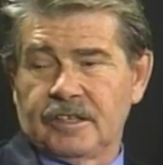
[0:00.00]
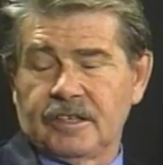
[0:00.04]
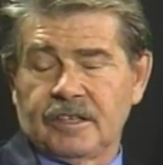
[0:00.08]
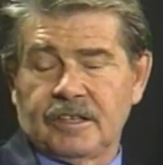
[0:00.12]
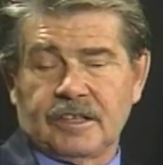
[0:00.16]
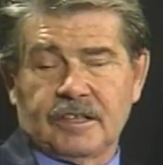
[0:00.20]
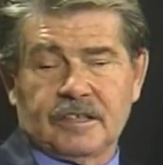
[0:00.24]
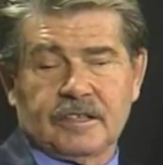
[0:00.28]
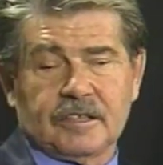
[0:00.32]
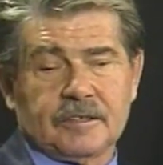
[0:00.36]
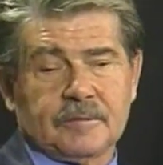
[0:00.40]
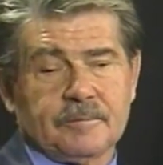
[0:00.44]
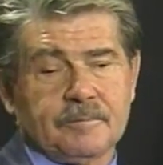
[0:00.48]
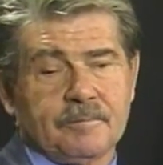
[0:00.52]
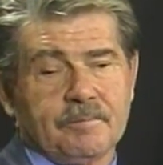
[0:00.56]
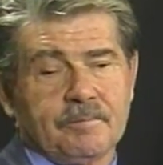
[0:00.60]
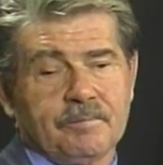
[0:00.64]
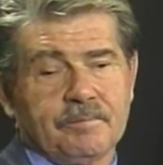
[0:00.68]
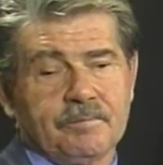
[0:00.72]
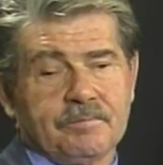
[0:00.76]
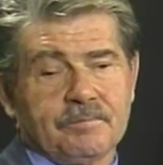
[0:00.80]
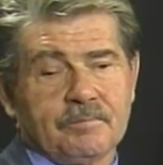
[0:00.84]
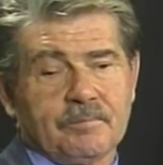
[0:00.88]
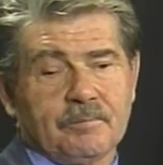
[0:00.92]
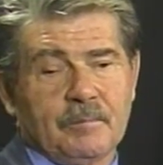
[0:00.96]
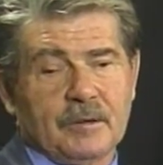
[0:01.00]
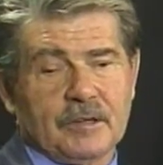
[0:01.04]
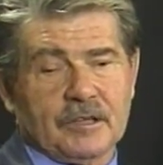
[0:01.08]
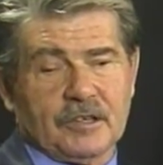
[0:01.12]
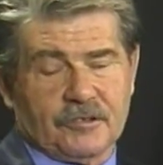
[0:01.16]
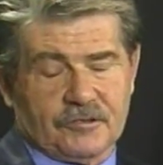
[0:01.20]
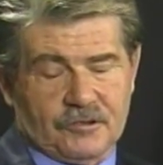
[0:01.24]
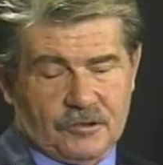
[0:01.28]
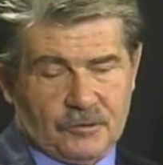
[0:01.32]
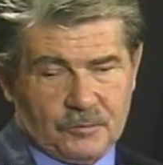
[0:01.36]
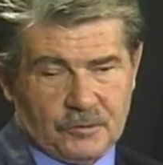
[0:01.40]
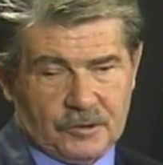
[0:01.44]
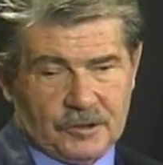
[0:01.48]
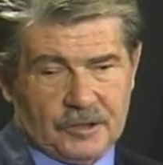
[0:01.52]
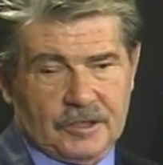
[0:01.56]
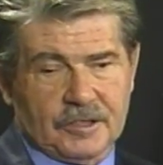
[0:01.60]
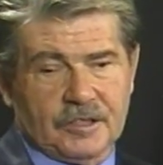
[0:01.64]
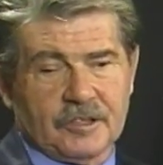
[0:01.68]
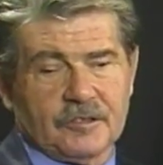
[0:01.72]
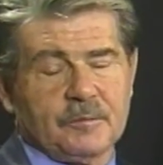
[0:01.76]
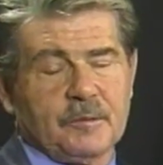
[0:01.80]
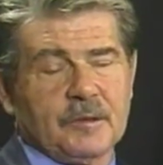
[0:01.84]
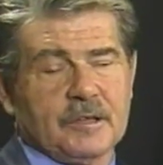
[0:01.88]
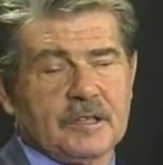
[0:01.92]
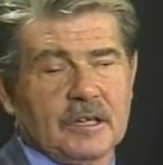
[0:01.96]
um, because it really
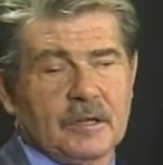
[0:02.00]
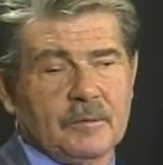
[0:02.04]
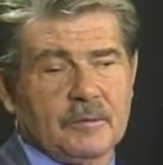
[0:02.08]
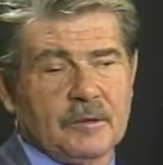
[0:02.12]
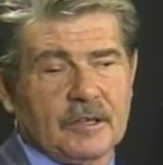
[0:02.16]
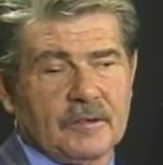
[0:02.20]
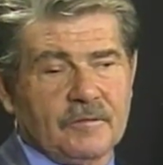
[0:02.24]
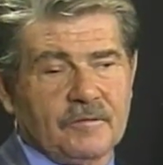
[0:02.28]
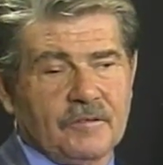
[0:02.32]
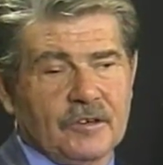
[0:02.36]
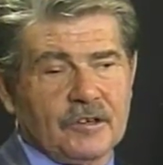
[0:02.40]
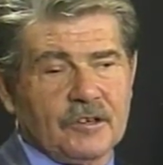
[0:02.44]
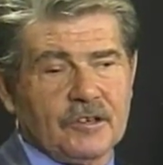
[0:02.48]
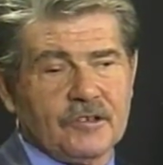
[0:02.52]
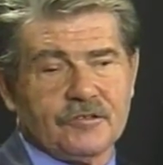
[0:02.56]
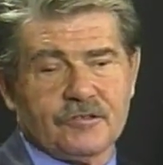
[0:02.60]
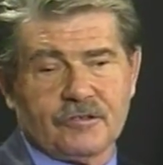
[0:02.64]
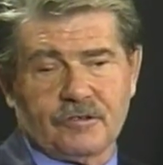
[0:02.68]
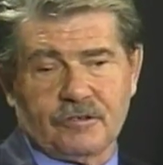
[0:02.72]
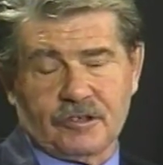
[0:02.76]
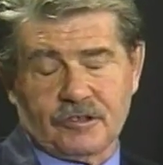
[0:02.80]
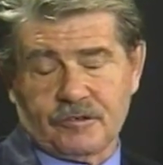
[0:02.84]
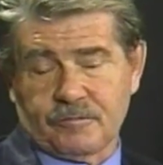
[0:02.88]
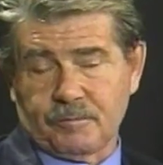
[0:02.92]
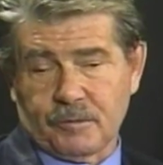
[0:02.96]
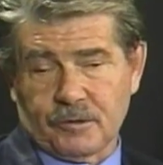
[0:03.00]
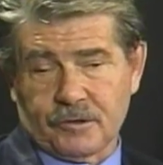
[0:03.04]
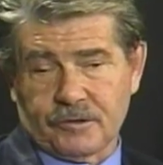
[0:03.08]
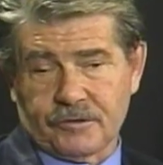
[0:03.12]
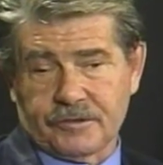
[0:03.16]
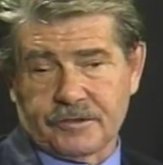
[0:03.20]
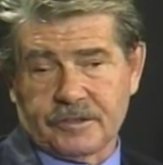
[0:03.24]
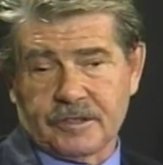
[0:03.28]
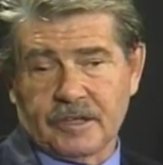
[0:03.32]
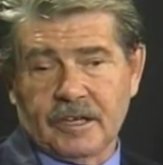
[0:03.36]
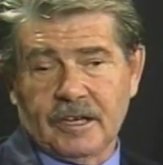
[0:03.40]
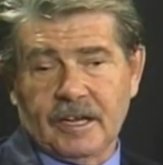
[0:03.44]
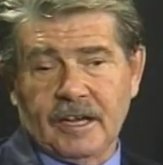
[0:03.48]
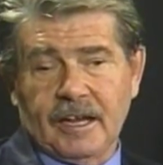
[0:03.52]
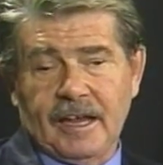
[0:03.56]
is becoming a very serious burden.